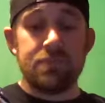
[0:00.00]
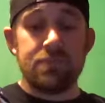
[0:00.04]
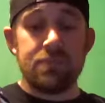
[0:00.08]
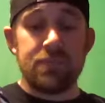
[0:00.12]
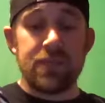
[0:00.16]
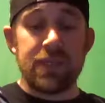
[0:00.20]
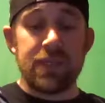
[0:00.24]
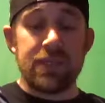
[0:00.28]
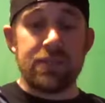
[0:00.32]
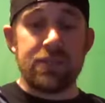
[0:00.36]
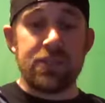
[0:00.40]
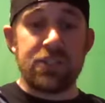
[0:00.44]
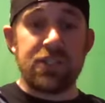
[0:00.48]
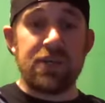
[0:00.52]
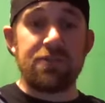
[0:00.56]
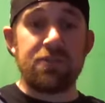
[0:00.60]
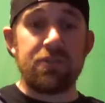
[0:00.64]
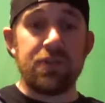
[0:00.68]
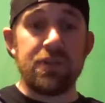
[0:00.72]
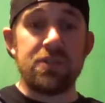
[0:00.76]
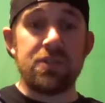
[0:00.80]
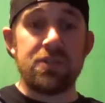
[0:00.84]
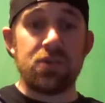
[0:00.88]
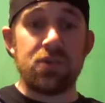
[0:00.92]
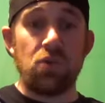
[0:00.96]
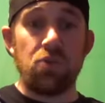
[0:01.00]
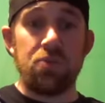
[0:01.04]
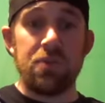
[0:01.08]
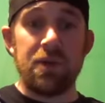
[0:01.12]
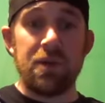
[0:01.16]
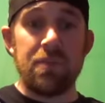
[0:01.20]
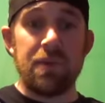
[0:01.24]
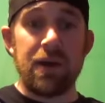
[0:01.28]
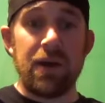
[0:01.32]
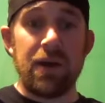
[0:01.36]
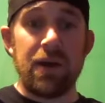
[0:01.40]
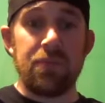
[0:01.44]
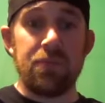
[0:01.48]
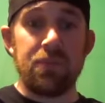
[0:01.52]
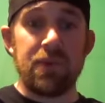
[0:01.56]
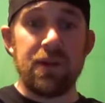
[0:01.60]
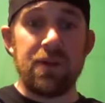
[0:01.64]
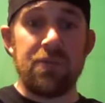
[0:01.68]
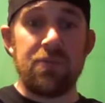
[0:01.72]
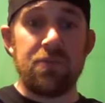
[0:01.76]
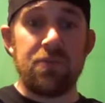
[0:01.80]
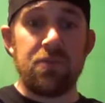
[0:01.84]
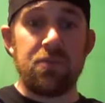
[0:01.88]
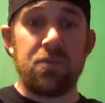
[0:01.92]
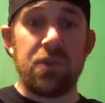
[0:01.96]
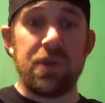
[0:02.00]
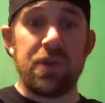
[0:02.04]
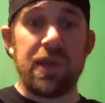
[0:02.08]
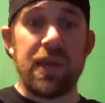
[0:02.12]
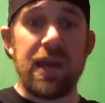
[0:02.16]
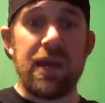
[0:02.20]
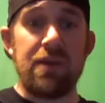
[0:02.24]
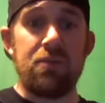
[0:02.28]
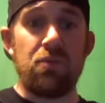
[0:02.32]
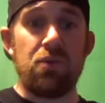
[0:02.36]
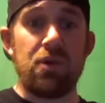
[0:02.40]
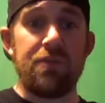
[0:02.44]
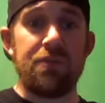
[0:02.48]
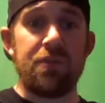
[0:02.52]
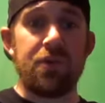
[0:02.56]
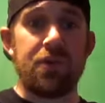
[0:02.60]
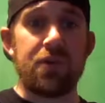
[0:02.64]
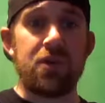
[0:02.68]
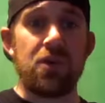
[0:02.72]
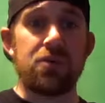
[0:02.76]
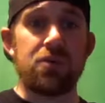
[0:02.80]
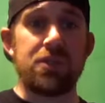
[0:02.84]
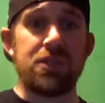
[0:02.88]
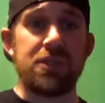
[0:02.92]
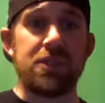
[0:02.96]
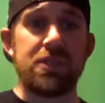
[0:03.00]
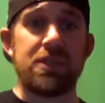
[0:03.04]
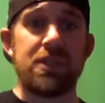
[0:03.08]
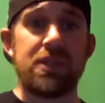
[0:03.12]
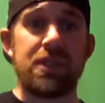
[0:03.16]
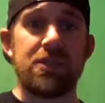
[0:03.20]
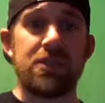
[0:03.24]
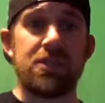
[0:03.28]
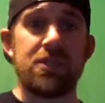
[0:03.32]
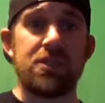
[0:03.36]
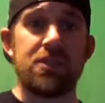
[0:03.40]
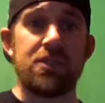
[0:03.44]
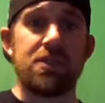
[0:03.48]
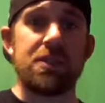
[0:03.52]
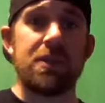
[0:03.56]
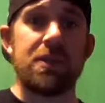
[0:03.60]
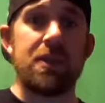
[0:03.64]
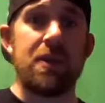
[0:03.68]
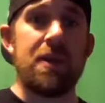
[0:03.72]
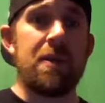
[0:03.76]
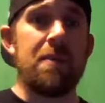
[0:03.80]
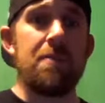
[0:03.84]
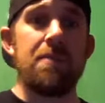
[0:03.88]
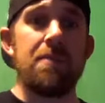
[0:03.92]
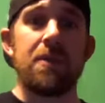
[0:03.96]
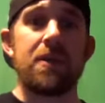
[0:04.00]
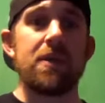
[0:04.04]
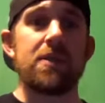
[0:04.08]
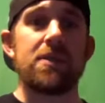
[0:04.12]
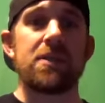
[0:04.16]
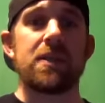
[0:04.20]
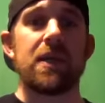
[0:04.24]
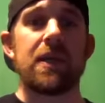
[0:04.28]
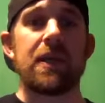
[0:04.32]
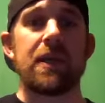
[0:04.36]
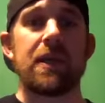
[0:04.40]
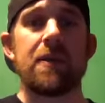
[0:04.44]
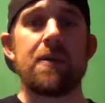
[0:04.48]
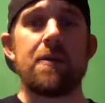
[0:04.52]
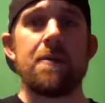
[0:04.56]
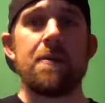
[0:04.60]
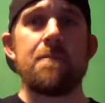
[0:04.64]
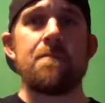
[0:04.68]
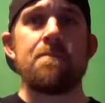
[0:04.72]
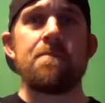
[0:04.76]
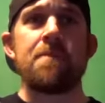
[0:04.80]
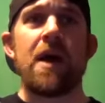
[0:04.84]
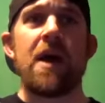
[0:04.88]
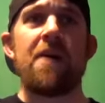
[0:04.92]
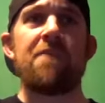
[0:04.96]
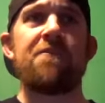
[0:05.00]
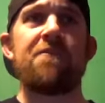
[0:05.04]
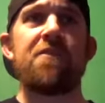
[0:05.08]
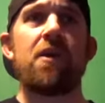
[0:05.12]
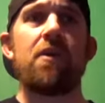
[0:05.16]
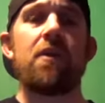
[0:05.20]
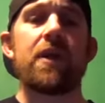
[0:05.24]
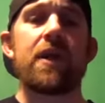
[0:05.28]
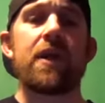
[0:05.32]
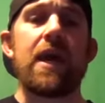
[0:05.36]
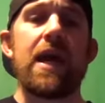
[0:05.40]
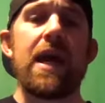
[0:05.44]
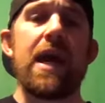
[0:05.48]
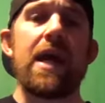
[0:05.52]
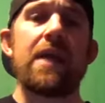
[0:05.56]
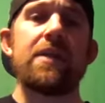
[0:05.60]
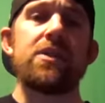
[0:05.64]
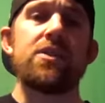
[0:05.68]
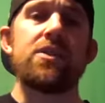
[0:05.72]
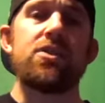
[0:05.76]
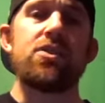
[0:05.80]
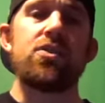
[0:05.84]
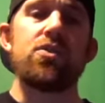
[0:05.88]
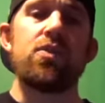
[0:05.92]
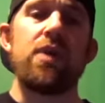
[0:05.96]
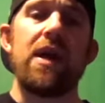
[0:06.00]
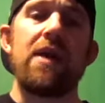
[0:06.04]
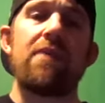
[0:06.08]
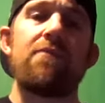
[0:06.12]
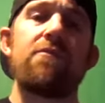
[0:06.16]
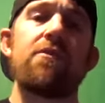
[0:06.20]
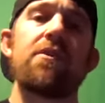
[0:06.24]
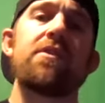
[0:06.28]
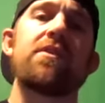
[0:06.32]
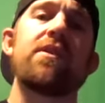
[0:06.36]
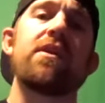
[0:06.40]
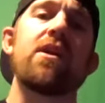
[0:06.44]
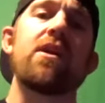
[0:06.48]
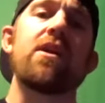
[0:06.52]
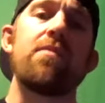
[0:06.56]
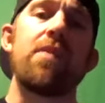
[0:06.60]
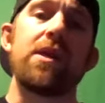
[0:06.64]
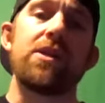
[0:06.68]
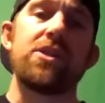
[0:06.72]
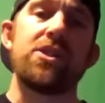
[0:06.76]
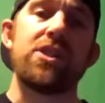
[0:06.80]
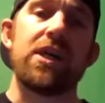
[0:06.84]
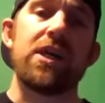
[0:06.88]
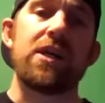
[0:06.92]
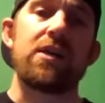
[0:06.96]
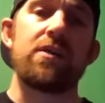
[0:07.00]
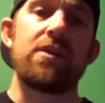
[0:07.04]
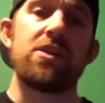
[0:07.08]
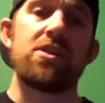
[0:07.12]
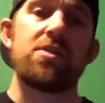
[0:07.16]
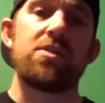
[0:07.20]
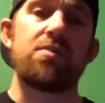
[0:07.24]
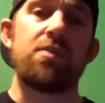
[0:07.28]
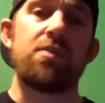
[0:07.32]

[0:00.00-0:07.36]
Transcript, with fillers: that Jeff Lynn told me about whenever we had one of our coaching sessions, because like, I felt like I had to do everything on my checklist